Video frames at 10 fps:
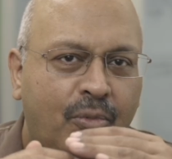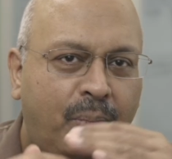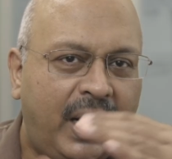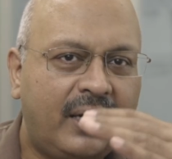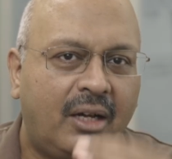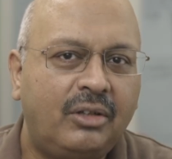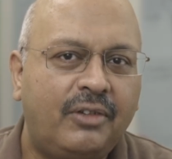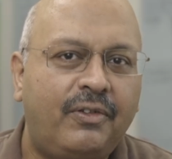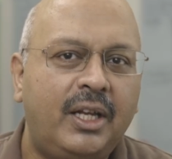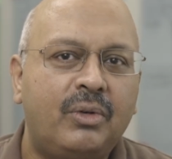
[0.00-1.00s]
break down the
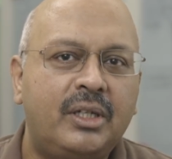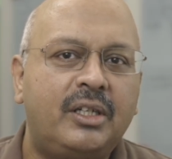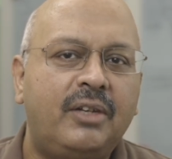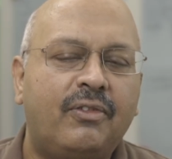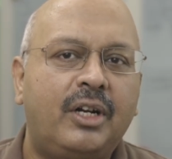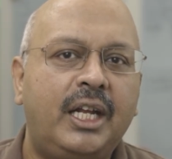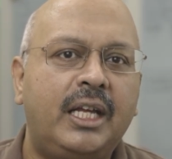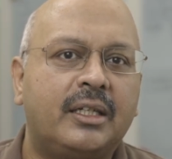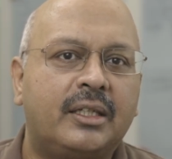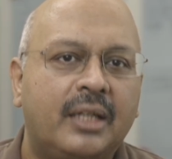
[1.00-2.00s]
frequency for days